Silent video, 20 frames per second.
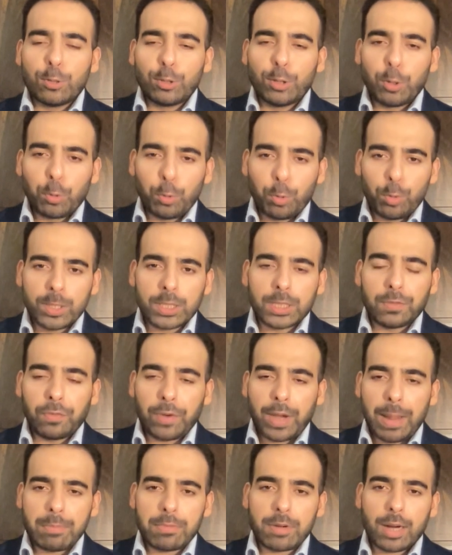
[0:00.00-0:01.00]
the rules
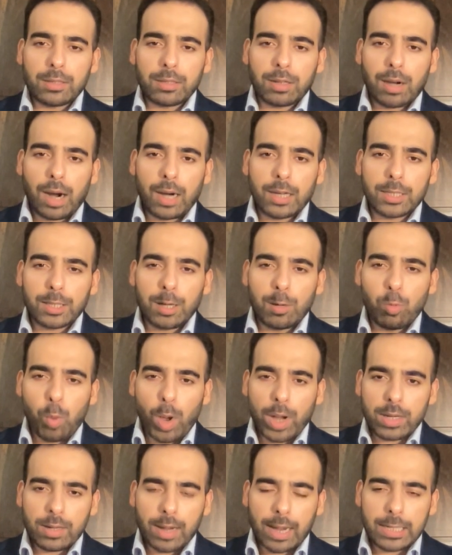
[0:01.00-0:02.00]
framed under Article
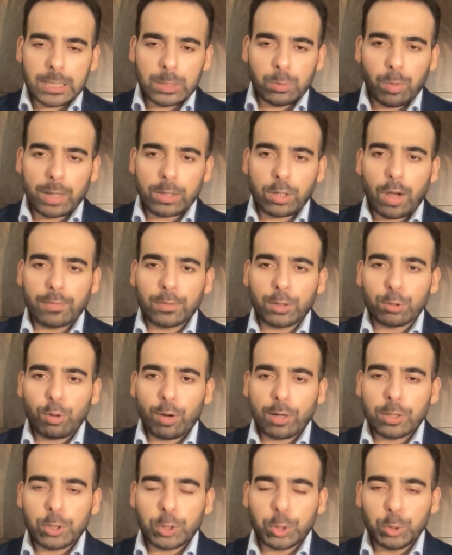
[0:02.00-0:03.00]
191 of the
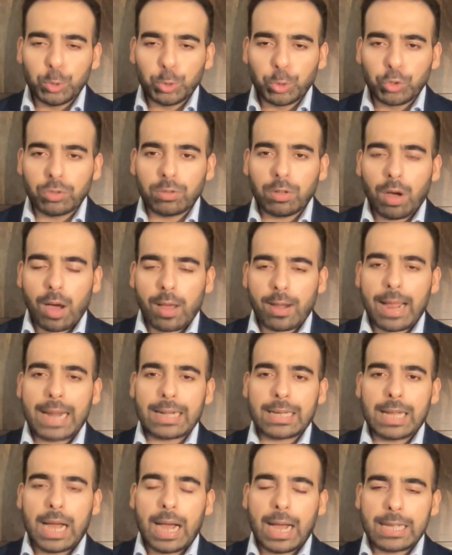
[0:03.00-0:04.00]
Constitution are
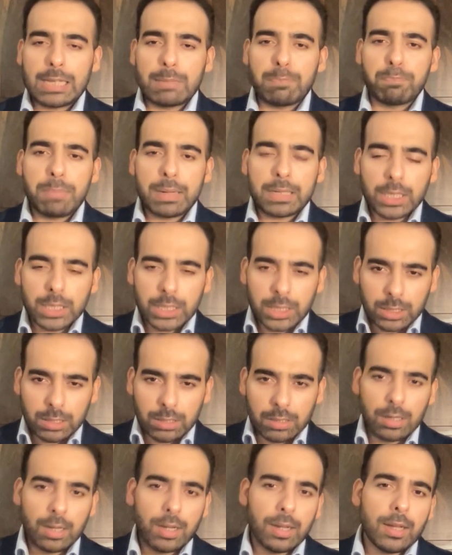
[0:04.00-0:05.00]
at a higher
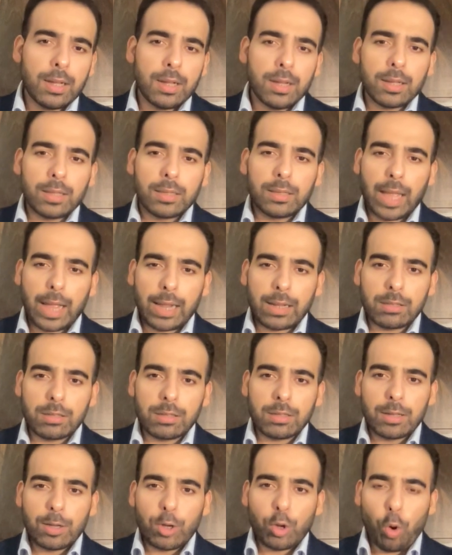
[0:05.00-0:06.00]
pedestal than
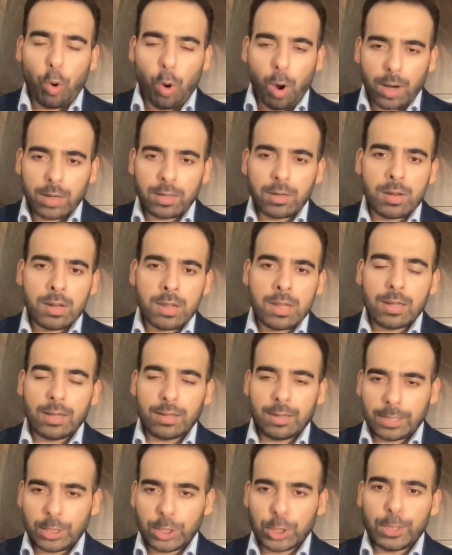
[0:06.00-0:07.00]
ordinary
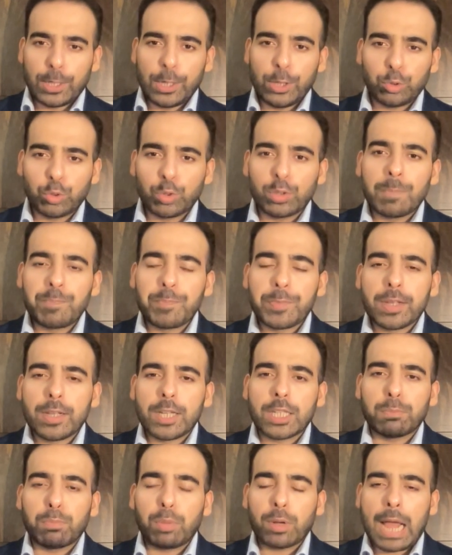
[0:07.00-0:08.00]
legislation,
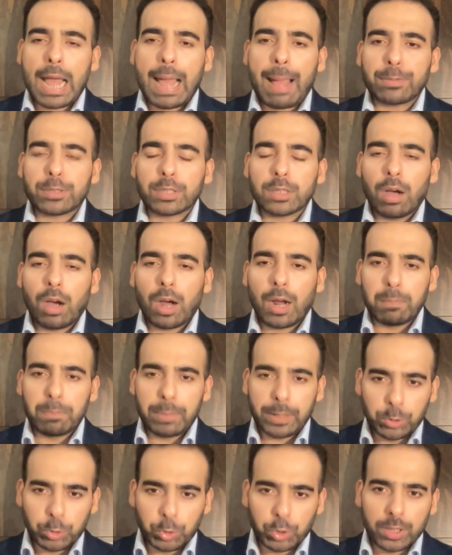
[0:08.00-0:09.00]
is perhaps a
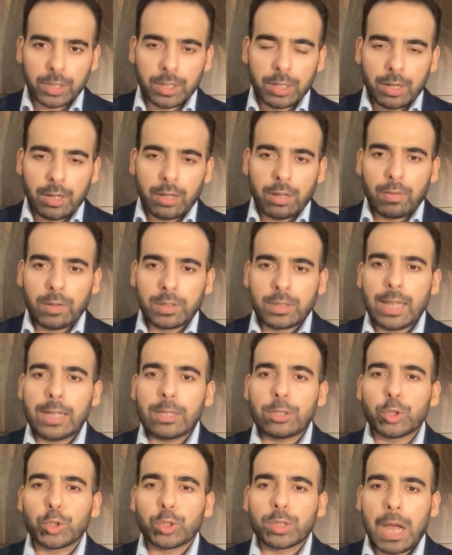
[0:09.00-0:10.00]
harbinger for
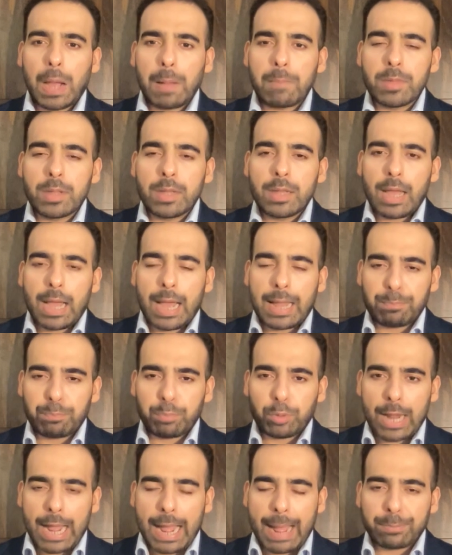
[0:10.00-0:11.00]
things to come and
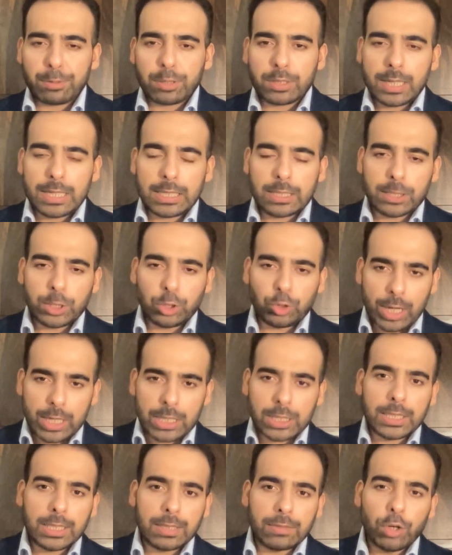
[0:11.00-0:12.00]
perhaps is
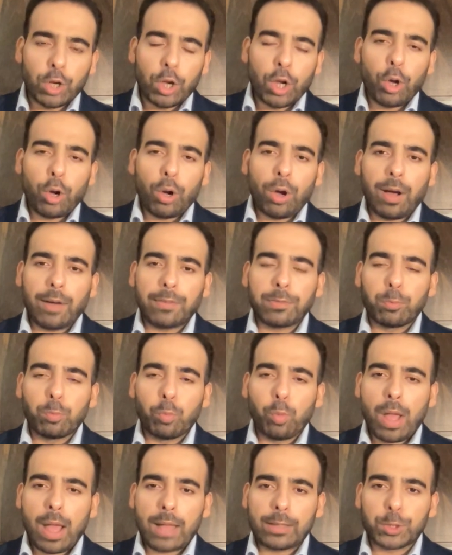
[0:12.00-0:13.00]
suggestive of
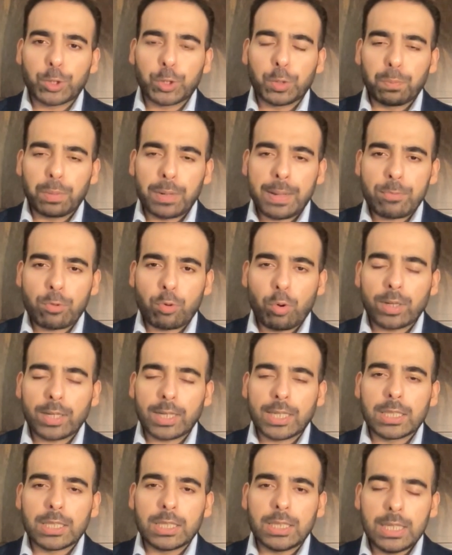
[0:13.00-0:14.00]
where the Supreme Court
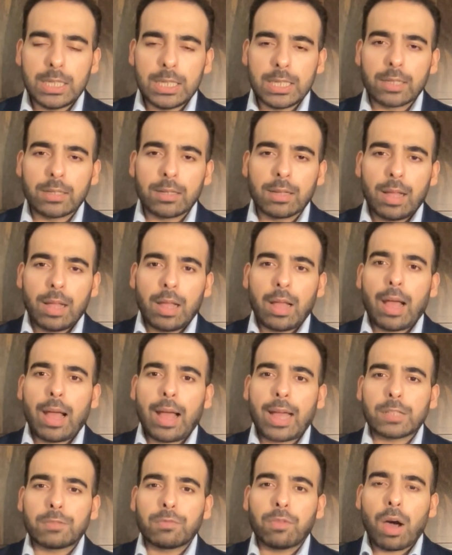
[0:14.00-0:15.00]
is leaning
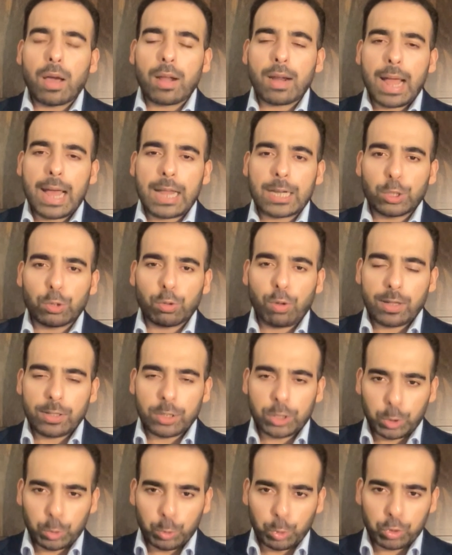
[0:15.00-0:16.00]
as far as the
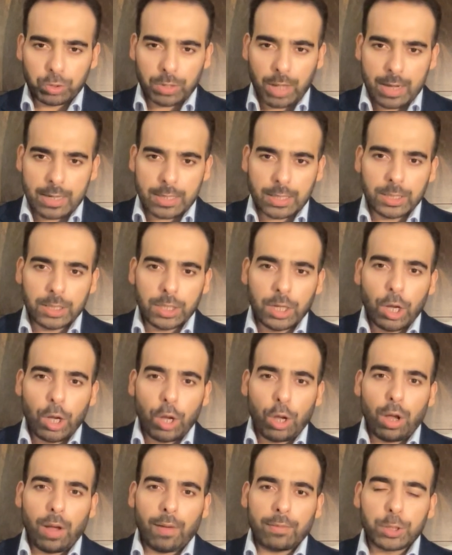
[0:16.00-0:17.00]
constitutionality
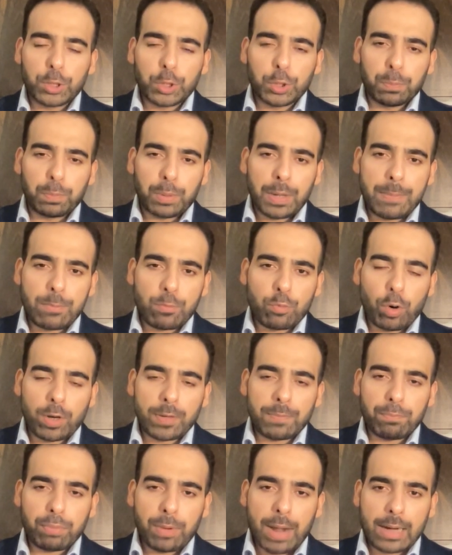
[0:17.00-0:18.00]
of the Supreme
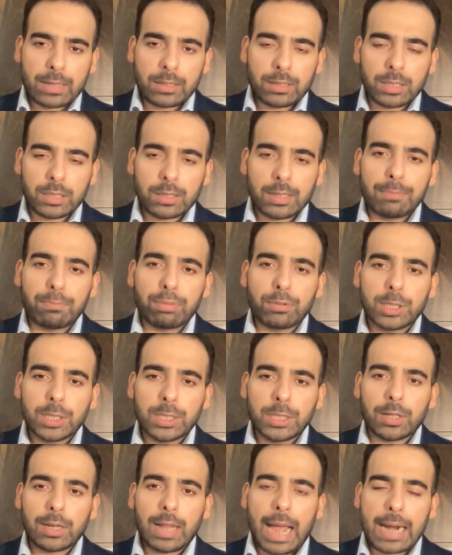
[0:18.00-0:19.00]
Court Practice and
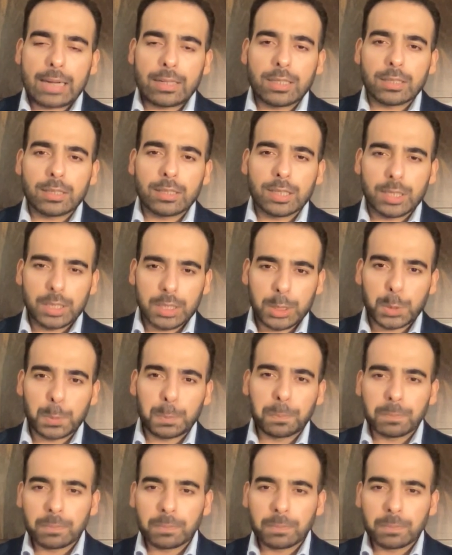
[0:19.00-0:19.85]
Procedure Act is concerned.